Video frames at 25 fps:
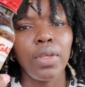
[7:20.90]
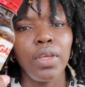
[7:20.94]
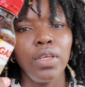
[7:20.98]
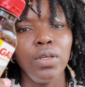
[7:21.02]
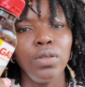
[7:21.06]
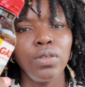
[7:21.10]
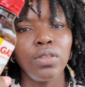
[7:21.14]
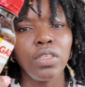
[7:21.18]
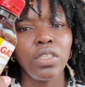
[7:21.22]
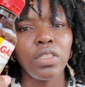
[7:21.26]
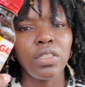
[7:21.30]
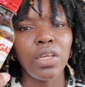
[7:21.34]

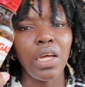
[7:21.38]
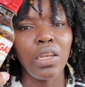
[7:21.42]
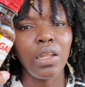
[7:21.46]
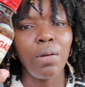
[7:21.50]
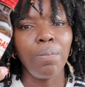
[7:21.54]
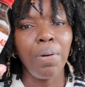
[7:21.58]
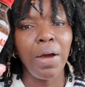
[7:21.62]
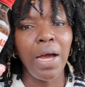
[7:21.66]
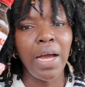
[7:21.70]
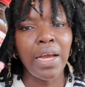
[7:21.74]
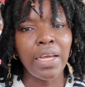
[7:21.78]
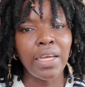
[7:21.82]
You will see it at the
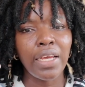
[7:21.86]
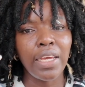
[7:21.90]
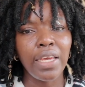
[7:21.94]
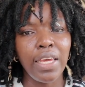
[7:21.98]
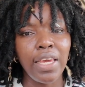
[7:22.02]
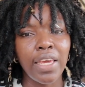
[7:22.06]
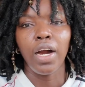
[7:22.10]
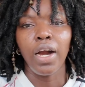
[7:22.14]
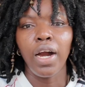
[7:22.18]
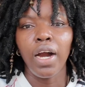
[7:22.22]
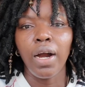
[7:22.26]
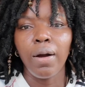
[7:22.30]
back.
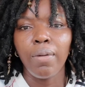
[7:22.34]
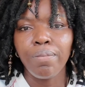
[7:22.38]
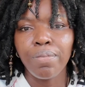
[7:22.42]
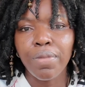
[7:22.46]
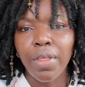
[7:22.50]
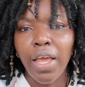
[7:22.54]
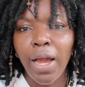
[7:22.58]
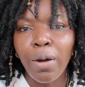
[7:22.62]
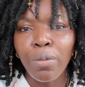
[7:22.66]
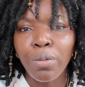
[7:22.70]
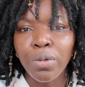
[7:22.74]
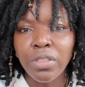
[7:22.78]

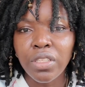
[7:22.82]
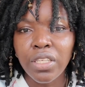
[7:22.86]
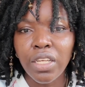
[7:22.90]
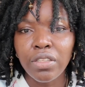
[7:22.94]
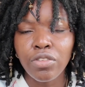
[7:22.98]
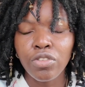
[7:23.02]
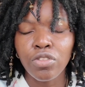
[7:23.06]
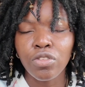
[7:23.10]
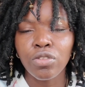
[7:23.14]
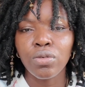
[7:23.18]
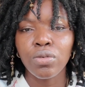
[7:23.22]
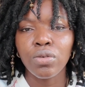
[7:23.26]
I
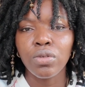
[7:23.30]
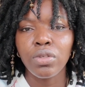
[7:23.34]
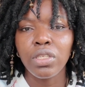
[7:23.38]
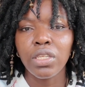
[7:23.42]
wanted to